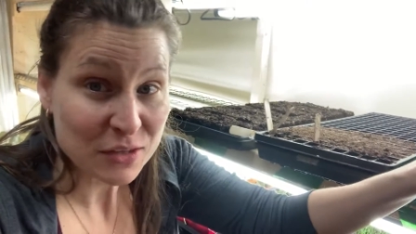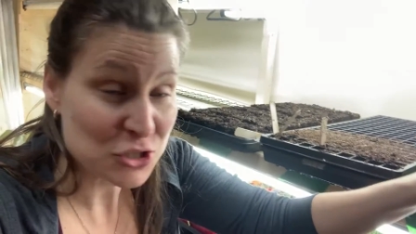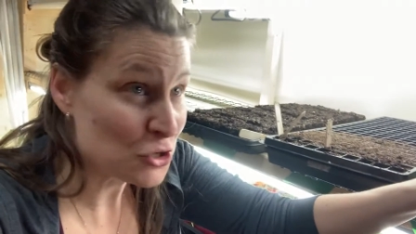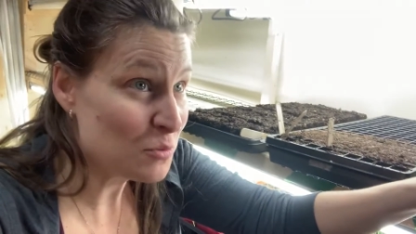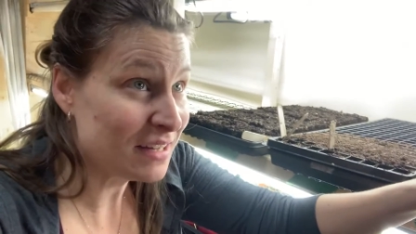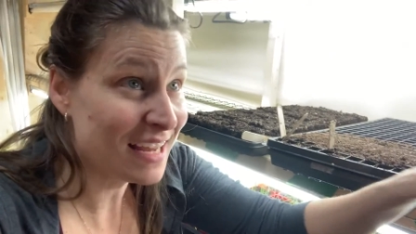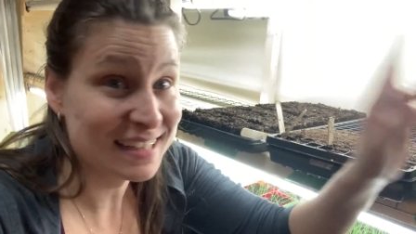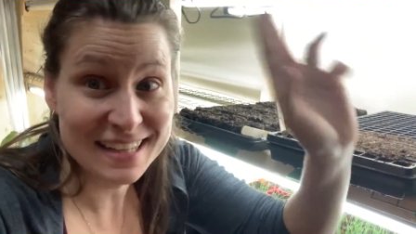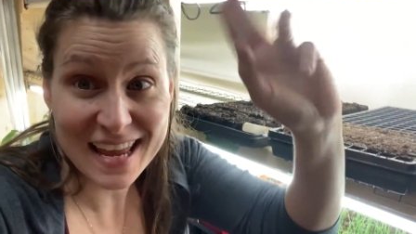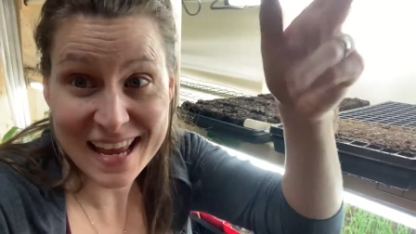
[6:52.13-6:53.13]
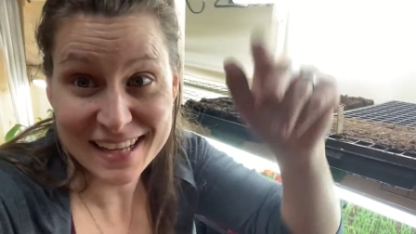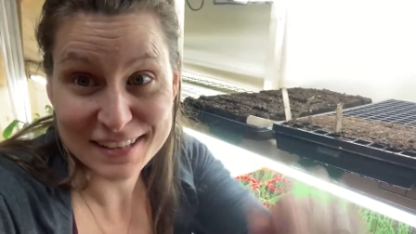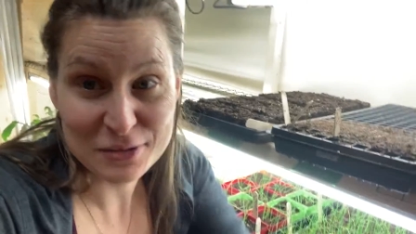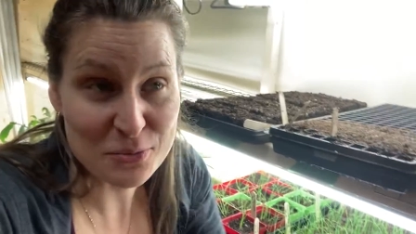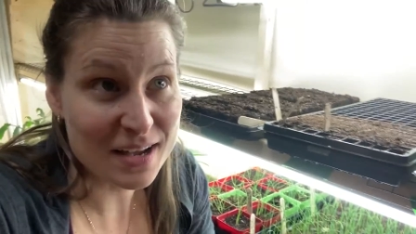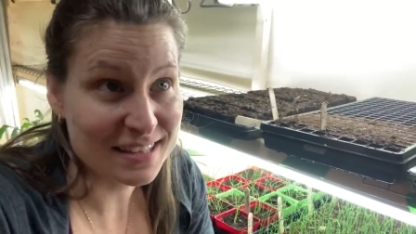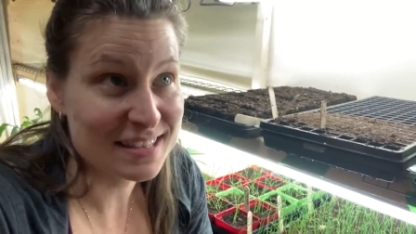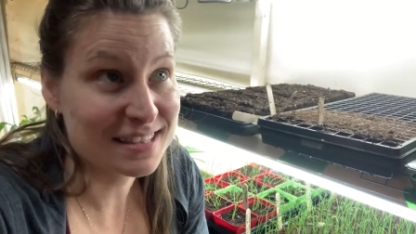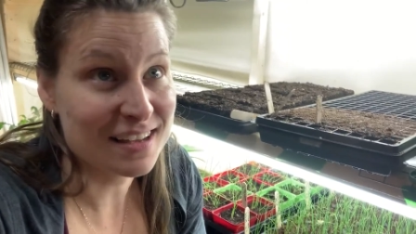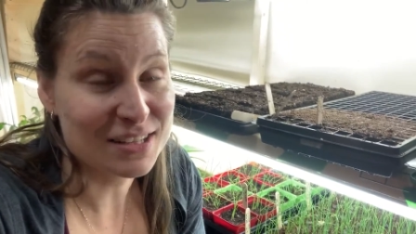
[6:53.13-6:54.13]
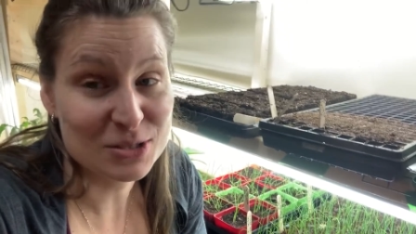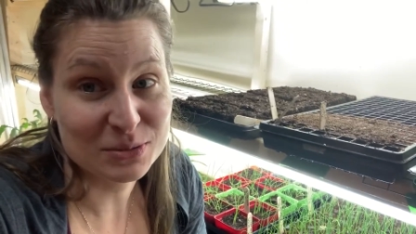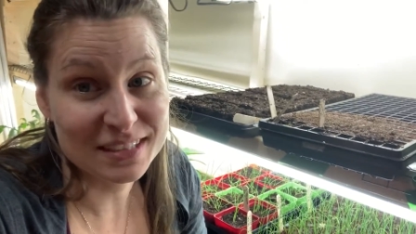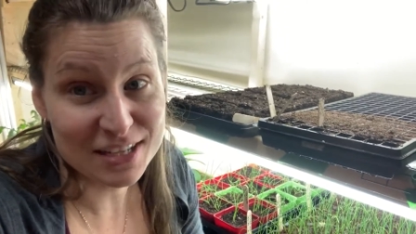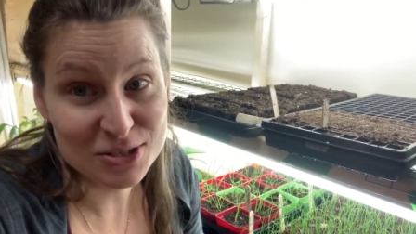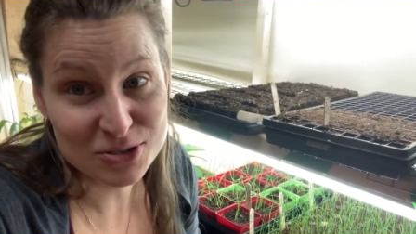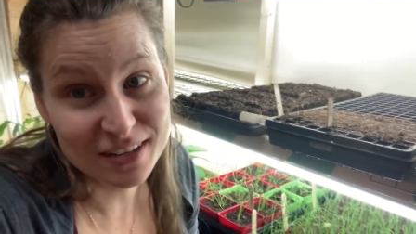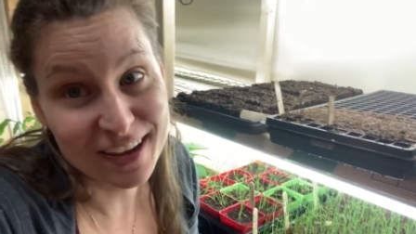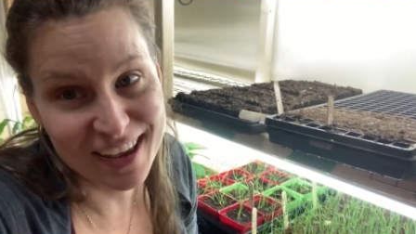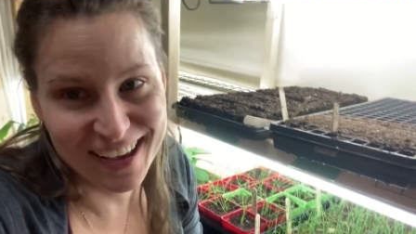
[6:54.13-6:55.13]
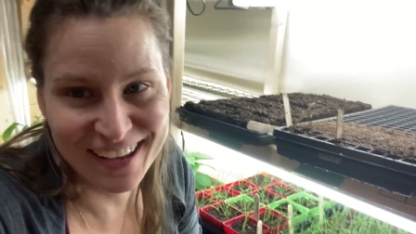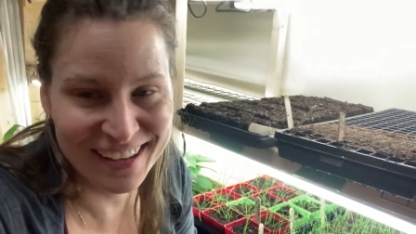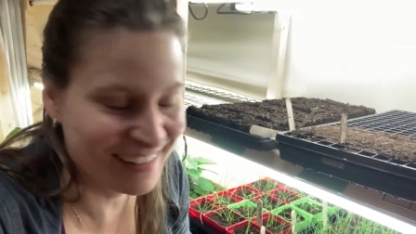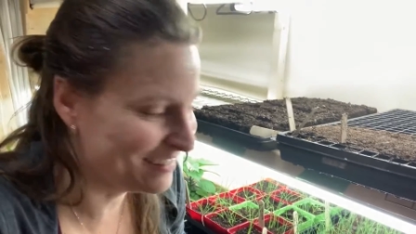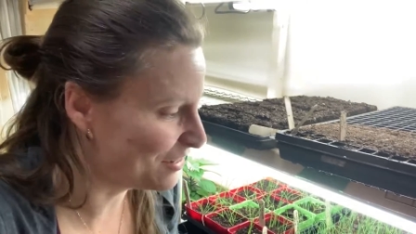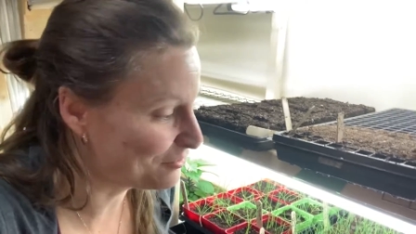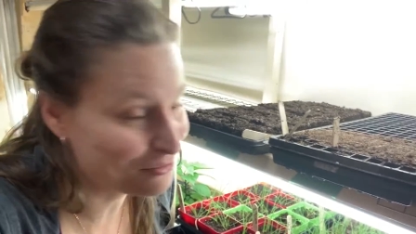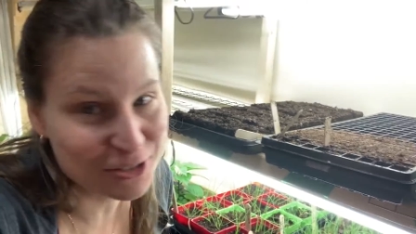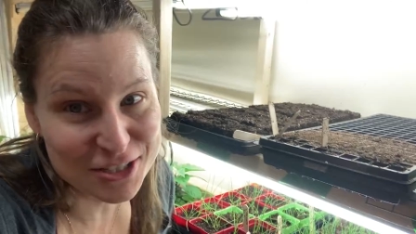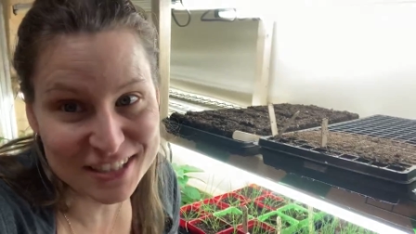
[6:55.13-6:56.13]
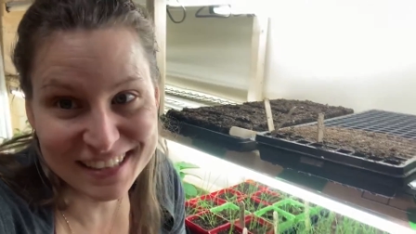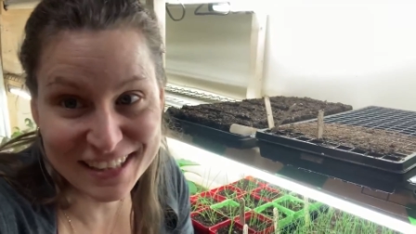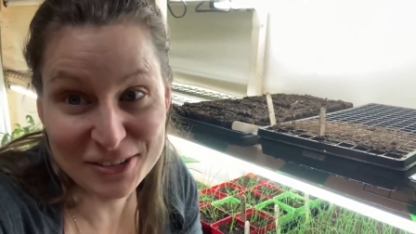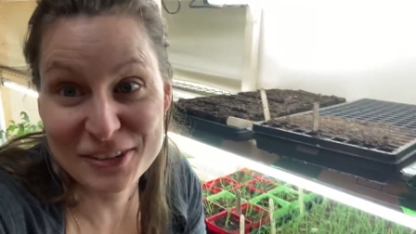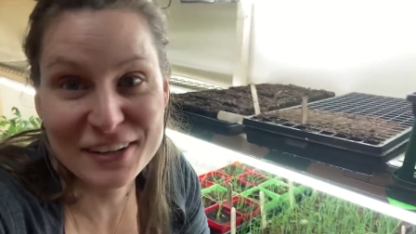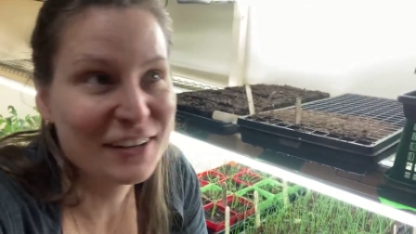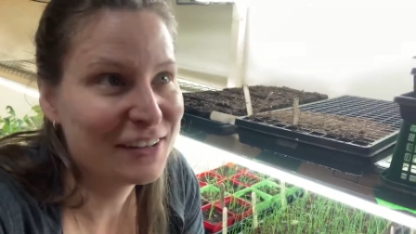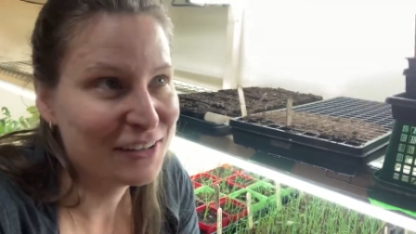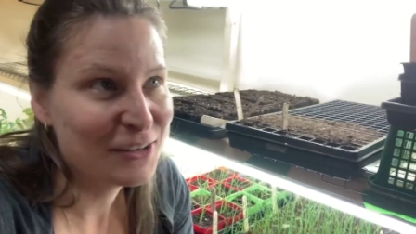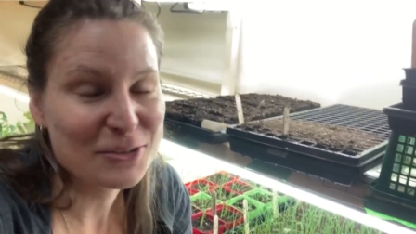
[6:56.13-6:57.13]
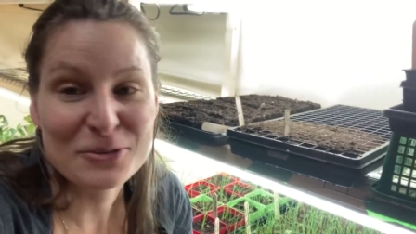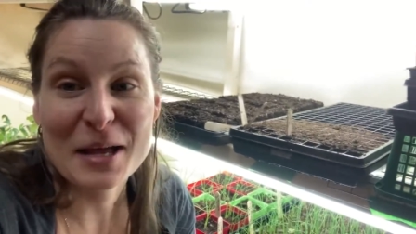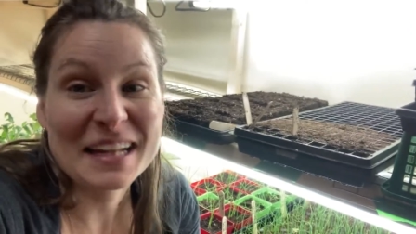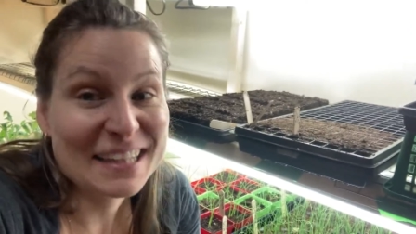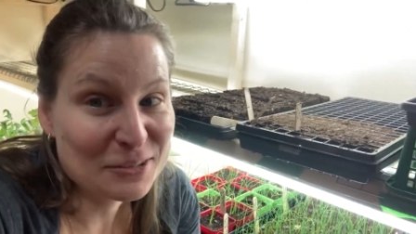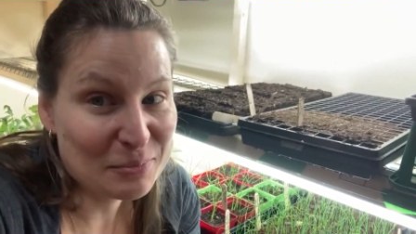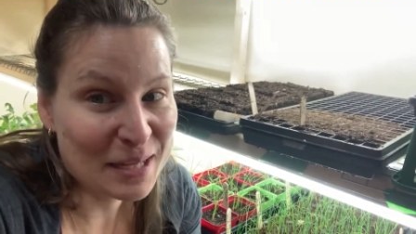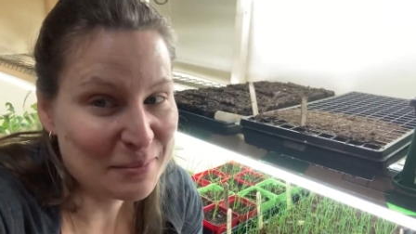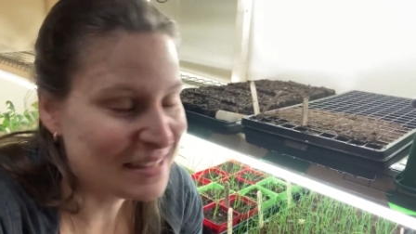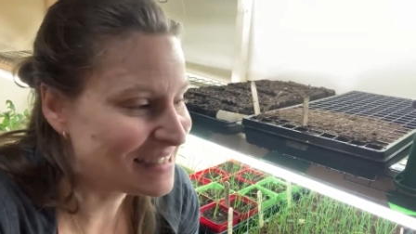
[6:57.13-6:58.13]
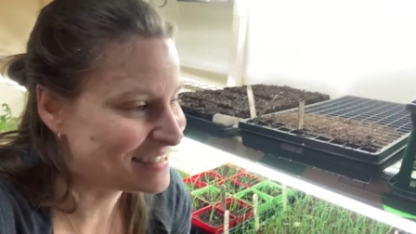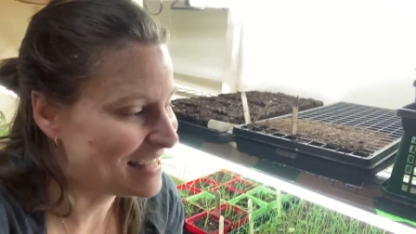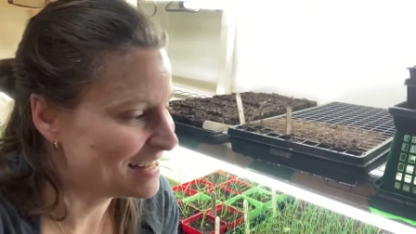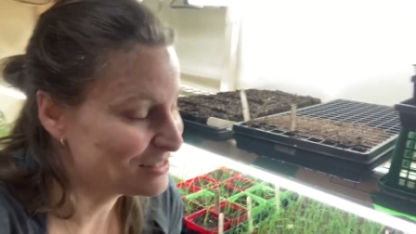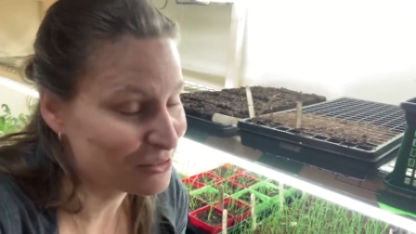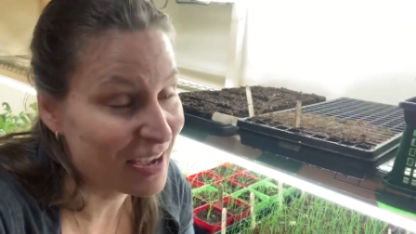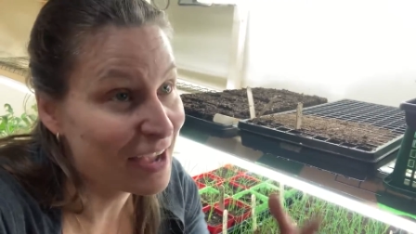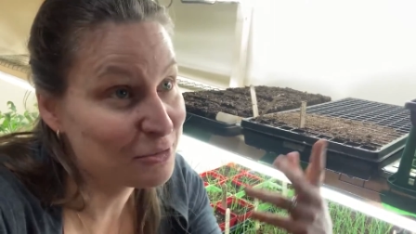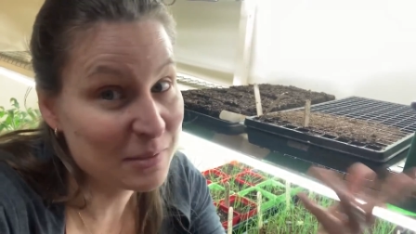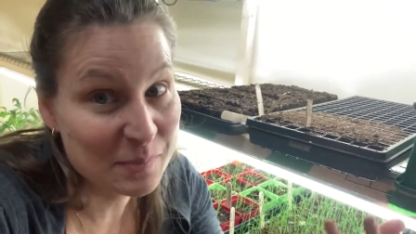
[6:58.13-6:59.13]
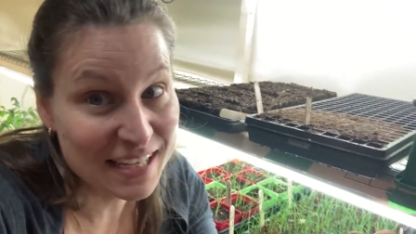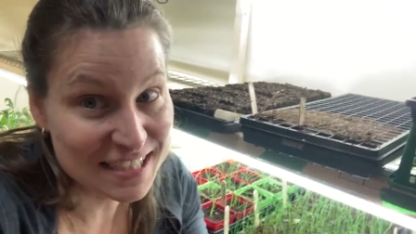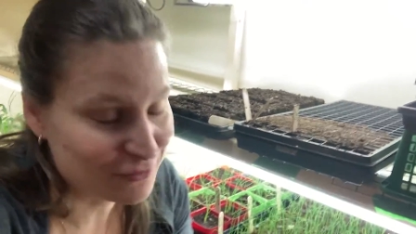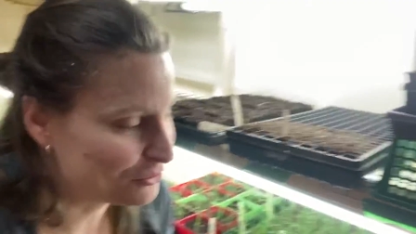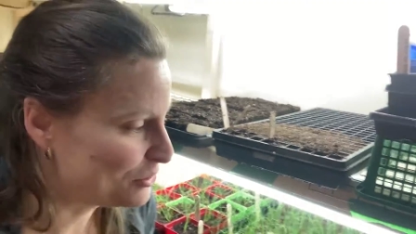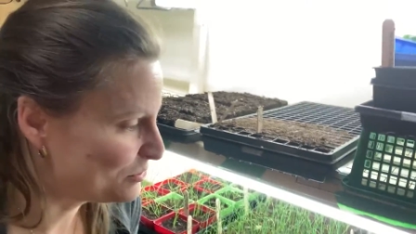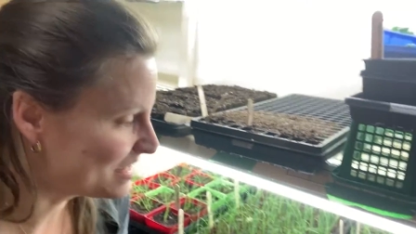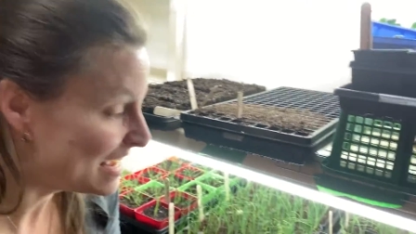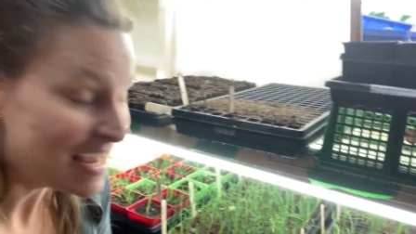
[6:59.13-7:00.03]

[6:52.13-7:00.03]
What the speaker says: germinated, and the ones I sowed yesterday, unfortunately, they're not little babies yet, so I have to be patient for those.